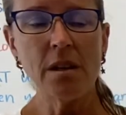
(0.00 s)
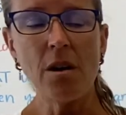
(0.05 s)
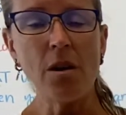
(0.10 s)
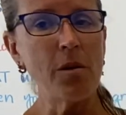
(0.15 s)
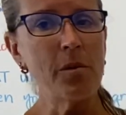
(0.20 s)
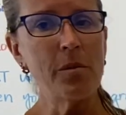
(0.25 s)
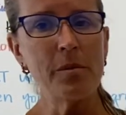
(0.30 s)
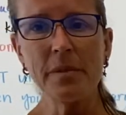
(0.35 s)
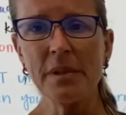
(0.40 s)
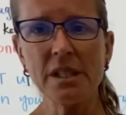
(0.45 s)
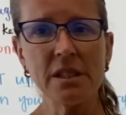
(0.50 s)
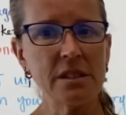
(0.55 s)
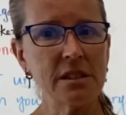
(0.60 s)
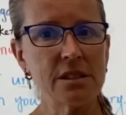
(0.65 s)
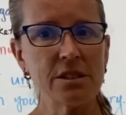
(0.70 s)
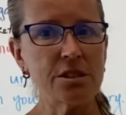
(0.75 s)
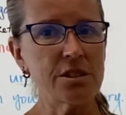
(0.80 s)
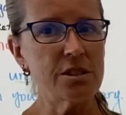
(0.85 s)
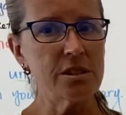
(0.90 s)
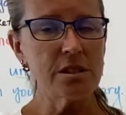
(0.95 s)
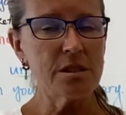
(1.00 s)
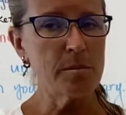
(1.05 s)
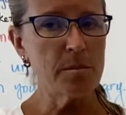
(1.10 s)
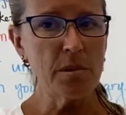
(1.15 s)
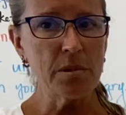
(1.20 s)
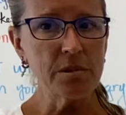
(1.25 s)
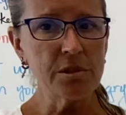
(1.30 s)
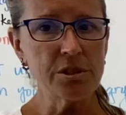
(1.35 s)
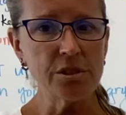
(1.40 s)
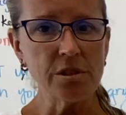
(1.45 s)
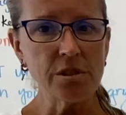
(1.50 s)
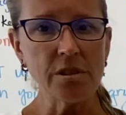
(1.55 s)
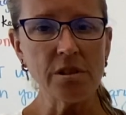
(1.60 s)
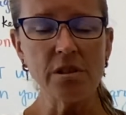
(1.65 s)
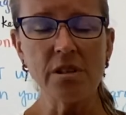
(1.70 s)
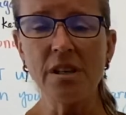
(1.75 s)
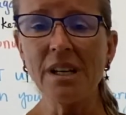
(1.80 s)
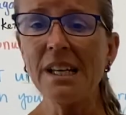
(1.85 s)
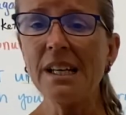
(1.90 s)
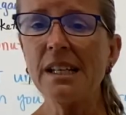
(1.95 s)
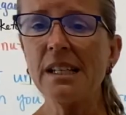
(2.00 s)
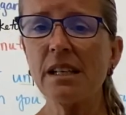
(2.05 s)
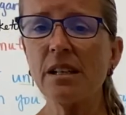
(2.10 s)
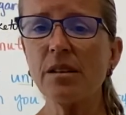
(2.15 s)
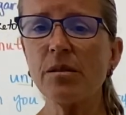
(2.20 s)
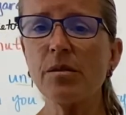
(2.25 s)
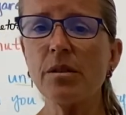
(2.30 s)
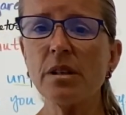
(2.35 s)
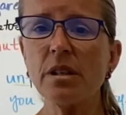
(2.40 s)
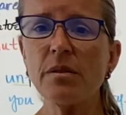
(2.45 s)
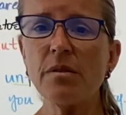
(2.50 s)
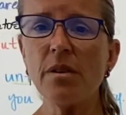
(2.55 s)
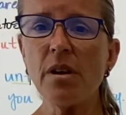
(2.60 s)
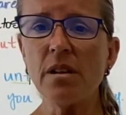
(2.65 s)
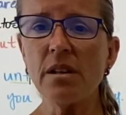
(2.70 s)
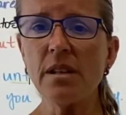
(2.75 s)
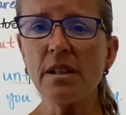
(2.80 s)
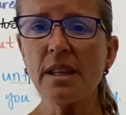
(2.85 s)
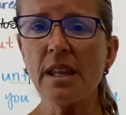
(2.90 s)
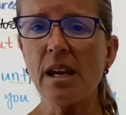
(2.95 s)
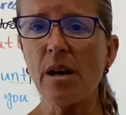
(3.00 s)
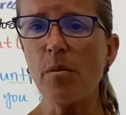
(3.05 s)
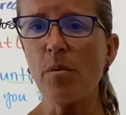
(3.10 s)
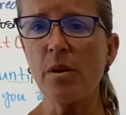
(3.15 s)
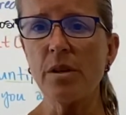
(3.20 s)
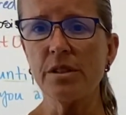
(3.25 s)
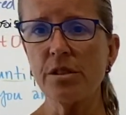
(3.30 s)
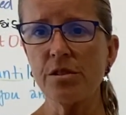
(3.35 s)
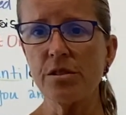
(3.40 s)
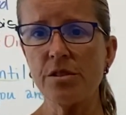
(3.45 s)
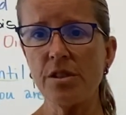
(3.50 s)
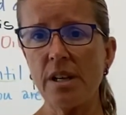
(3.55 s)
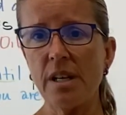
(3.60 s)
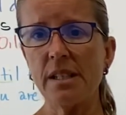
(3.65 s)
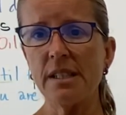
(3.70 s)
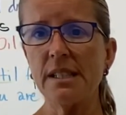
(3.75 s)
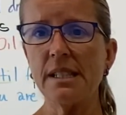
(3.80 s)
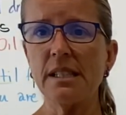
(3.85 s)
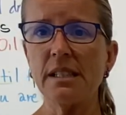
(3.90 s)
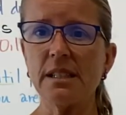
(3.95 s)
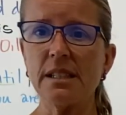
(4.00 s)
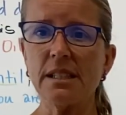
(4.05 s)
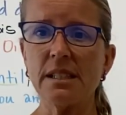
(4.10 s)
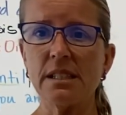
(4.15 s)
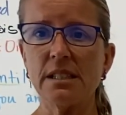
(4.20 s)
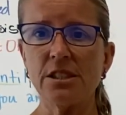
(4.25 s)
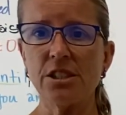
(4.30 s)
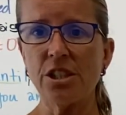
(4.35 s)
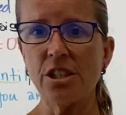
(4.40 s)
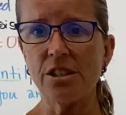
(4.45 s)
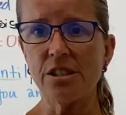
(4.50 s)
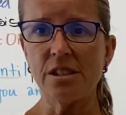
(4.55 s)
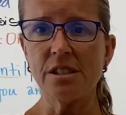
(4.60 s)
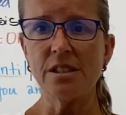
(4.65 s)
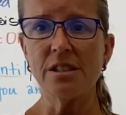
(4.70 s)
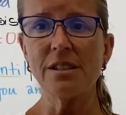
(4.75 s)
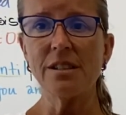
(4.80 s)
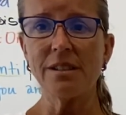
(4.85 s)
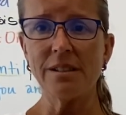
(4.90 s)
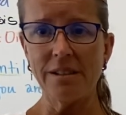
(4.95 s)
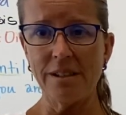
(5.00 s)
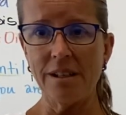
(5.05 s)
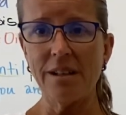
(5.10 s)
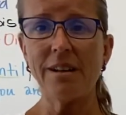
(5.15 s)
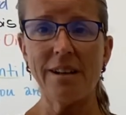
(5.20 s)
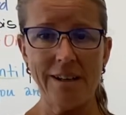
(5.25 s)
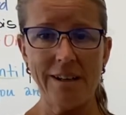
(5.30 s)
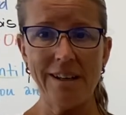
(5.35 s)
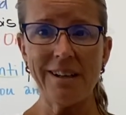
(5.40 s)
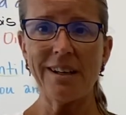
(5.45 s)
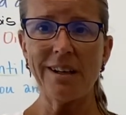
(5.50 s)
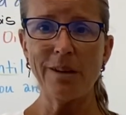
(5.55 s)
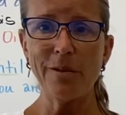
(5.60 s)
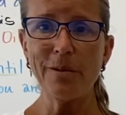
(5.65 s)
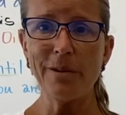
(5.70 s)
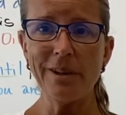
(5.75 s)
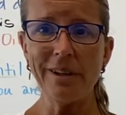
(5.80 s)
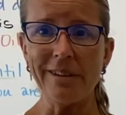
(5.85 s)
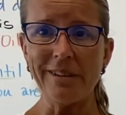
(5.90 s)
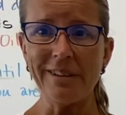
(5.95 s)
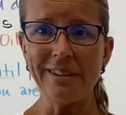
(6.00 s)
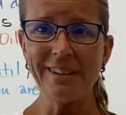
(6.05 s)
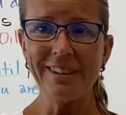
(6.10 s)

Oatmeal is just a bowl of sugar. Get rid of all of that while you're trying to get the congestion to clear, and it will.